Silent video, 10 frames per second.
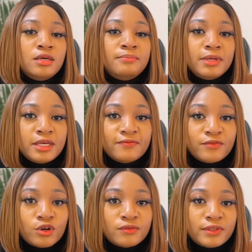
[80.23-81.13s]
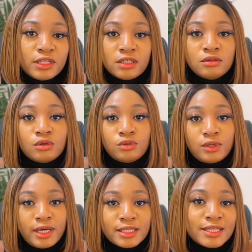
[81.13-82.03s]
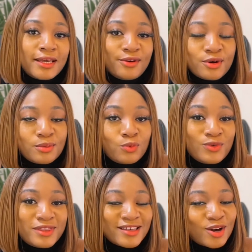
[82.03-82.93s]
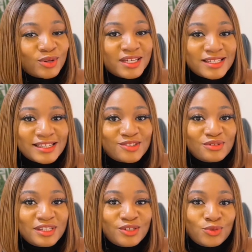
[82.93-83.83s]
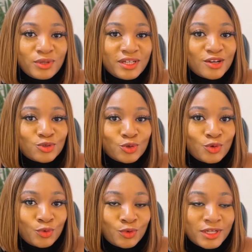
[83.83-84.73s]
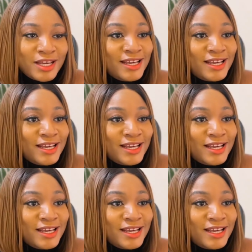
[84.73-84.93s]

be involved in or you can take up without necessarily knowing how to code.